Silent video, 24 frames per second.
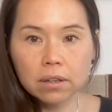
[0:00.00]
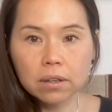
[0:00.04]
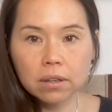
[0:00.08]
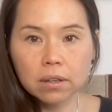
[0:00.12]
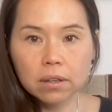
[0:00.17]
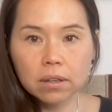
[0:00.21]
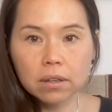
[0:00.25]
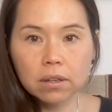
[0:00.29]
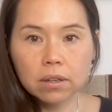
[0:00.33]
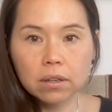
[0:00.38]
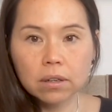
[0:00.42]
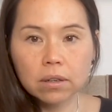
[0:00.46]

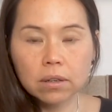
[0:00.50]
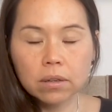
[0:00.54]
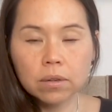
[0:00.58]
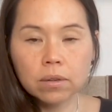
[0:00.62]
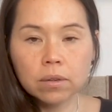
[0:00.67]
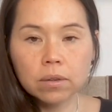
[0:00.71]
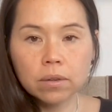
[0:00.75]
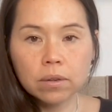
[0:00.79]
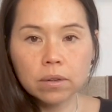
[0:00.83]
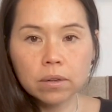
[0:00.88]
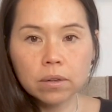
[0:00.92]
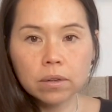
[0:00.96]

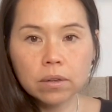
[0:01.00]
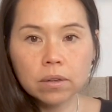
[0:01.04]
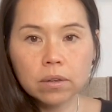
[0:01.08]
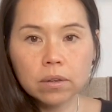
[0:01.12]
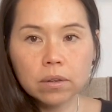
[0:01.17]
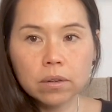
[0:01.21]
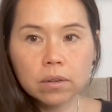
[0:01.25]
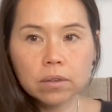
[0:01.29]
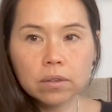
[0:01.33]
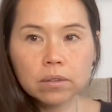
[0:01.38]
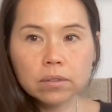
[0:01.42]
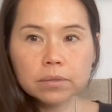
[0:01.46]

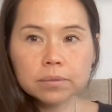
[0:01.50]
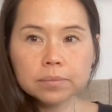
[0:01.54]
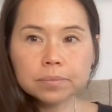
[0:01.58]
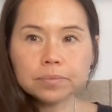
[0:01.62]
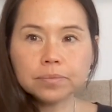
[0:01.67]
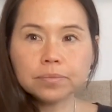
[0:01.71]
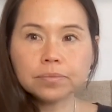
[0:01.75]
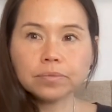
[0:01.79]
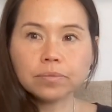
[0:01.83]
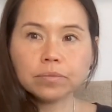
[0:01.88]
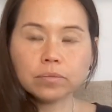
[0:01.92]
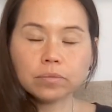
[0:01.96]

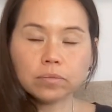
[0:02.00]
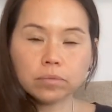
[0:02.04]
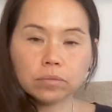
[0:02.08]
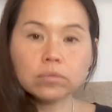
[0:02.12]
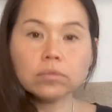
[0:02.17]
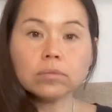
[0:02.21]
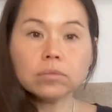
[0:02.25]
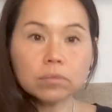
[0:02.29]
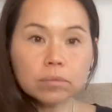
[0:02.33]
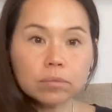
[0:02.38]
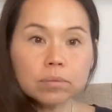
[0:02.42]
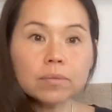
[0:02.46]

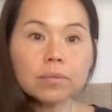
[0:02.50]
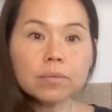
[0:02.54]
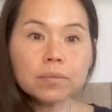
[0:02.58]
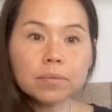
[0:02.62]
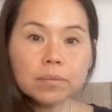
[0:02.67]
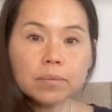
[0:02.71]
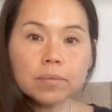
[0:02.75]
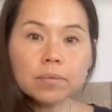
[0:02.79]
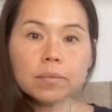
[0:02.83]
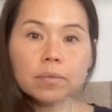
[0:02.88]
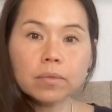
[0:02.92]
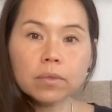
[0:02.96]

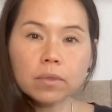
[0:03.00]
No words are spoken by the person on screen.